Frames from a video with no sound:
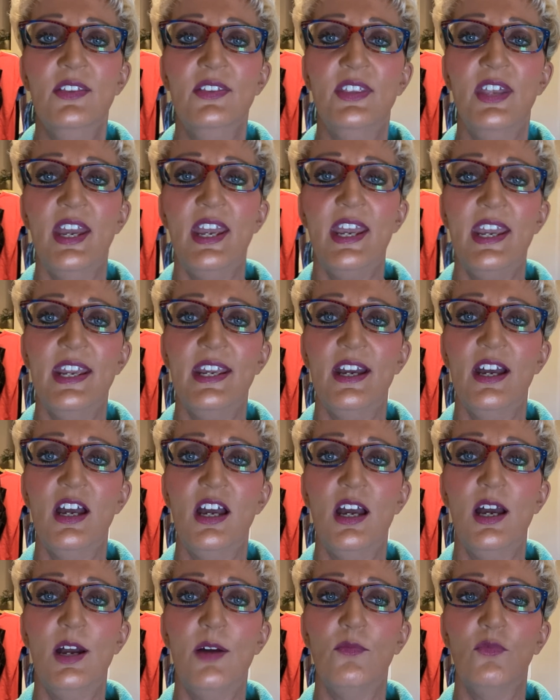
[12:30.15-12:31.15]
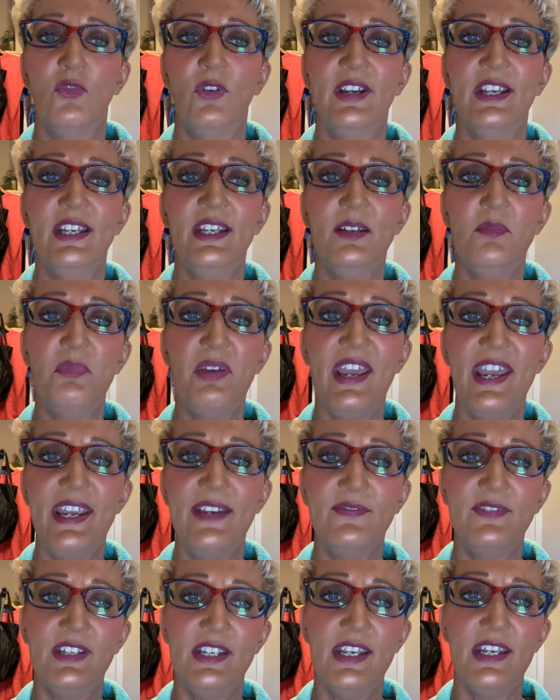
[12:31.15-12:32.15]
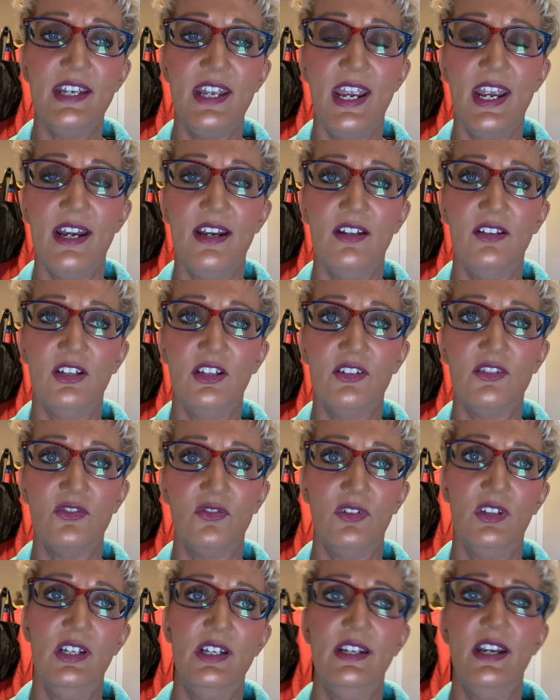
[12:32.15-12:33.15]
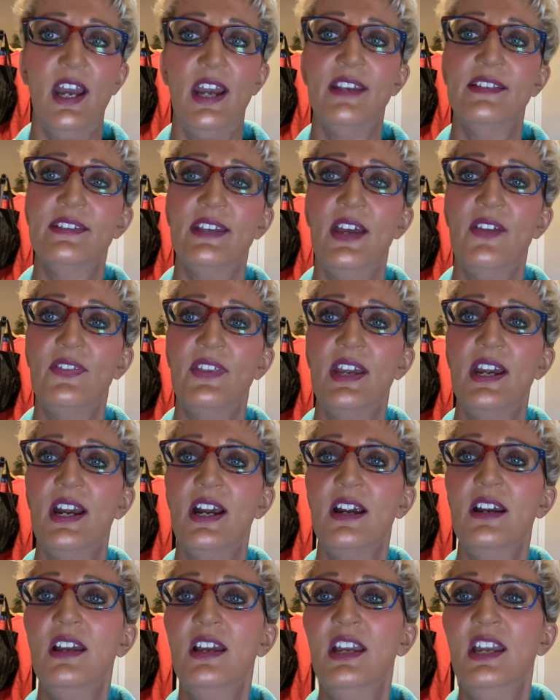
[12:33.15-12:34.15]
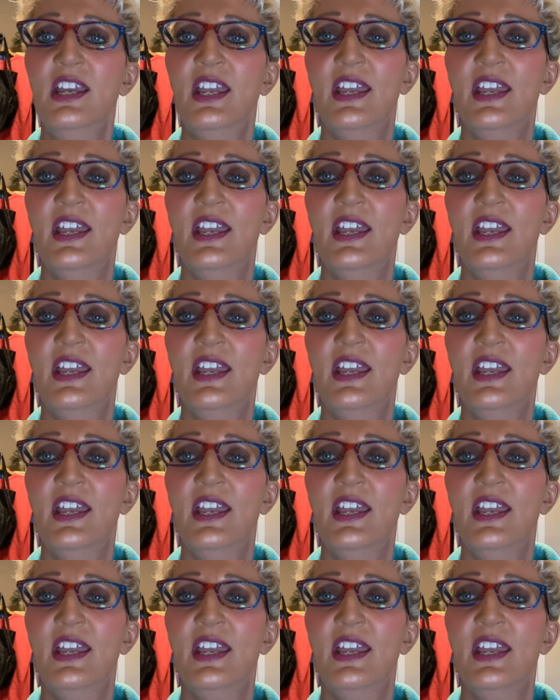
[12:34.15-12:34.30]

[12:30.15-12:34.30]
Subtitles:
They repaved it, and it looks really nice out there.